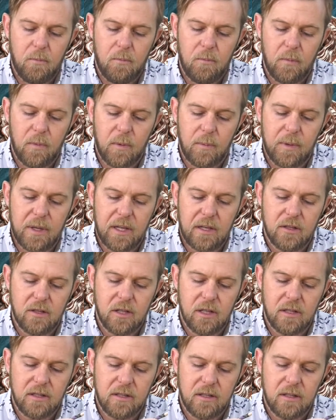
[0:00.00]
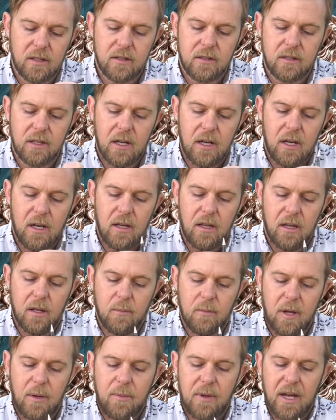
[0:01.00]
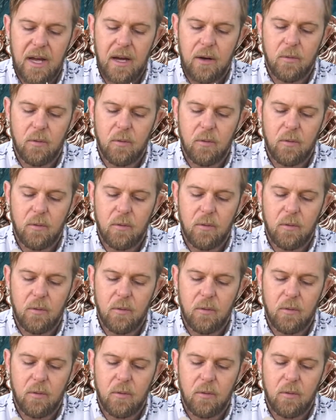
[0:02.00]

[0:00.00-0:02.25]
let me adjust this, then maybe I